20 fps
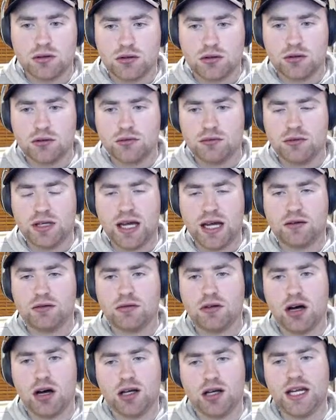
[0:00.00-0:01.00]
Yeah.
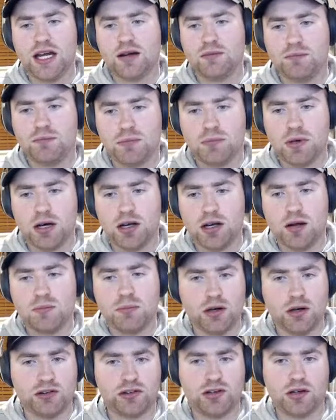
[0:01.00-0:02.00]
Oh, yeah. I know
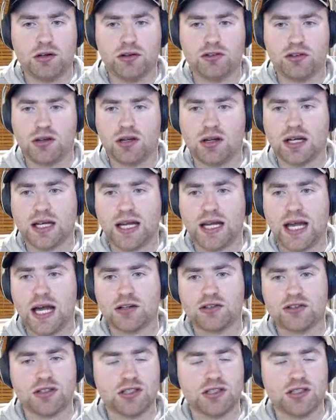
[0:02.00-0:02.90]
Bonner's going to lose a lot of cash.